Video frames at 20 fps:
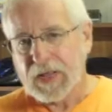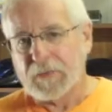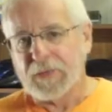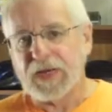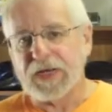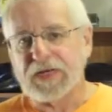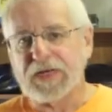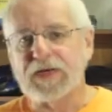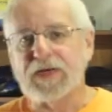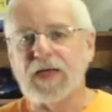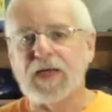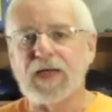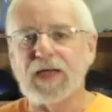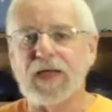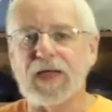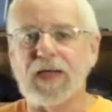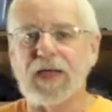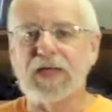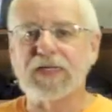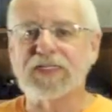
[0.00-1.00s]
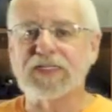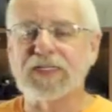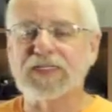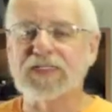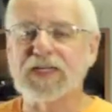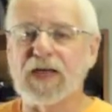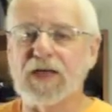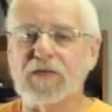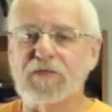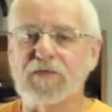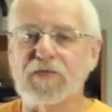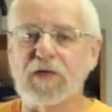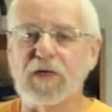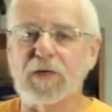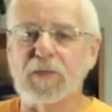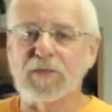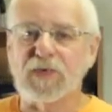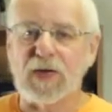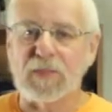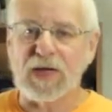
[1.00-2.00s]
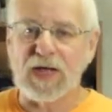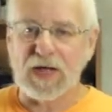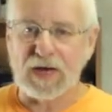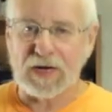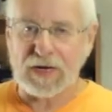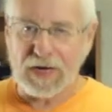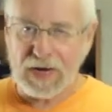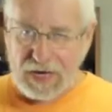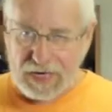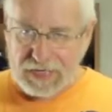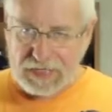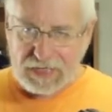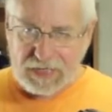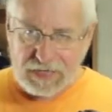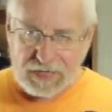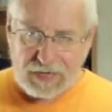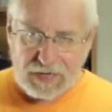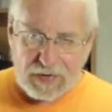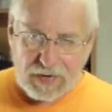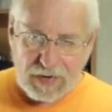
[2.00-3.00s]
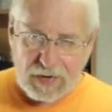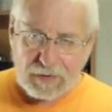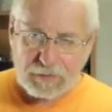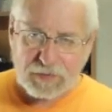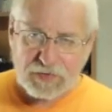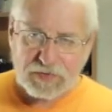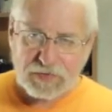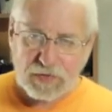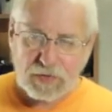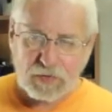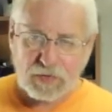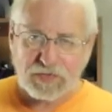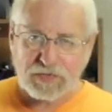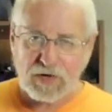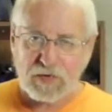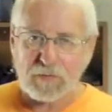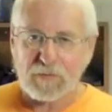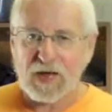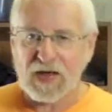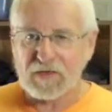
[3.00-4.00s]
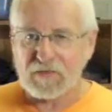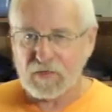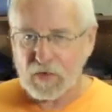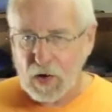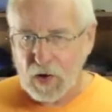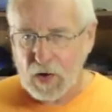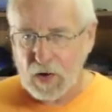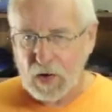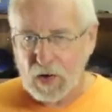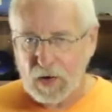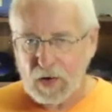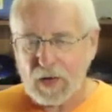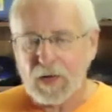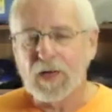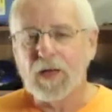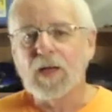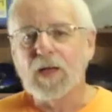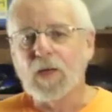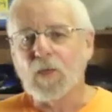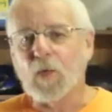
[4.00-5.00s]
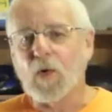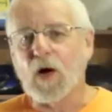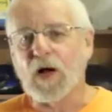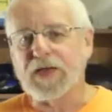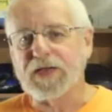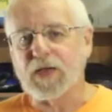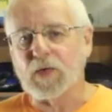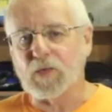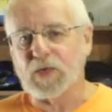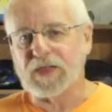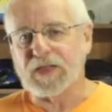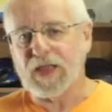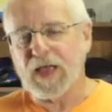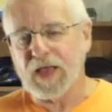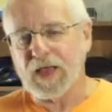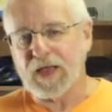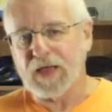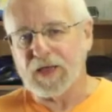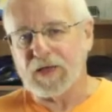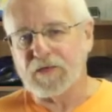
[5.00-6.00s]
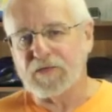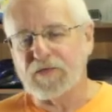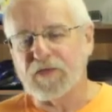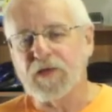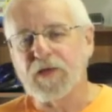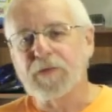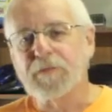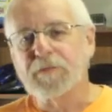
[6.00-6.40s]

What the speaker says: but since I've filmed about 19 episodes of my vlog, Walking with Dave,